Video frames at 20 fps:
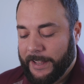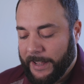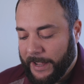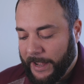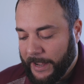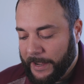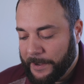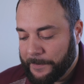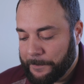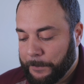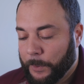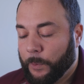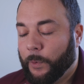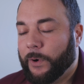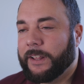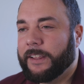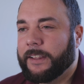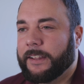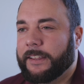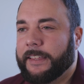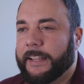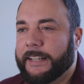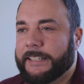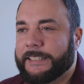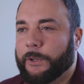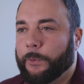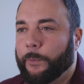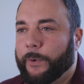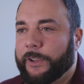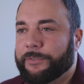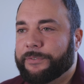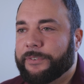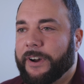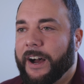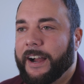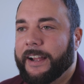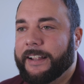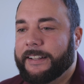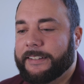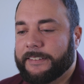But one of the things that we
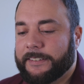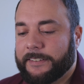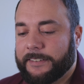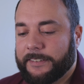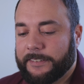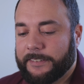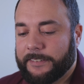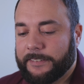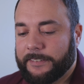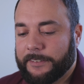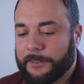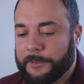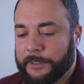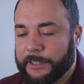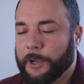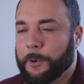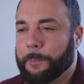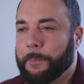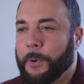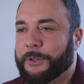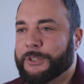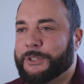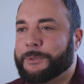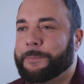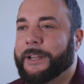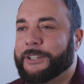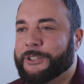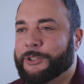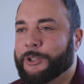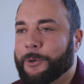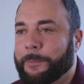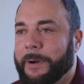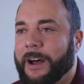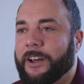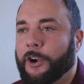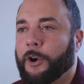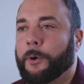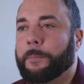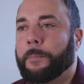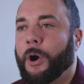find, most special
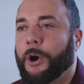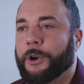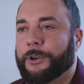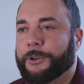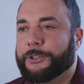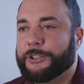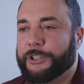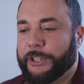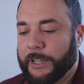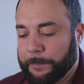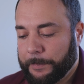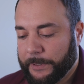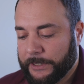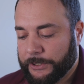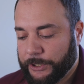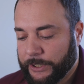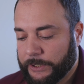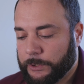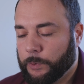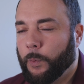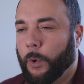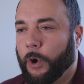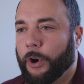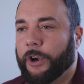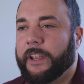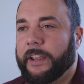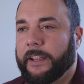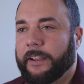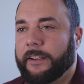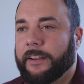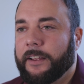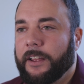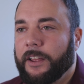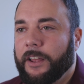about our partnership is just working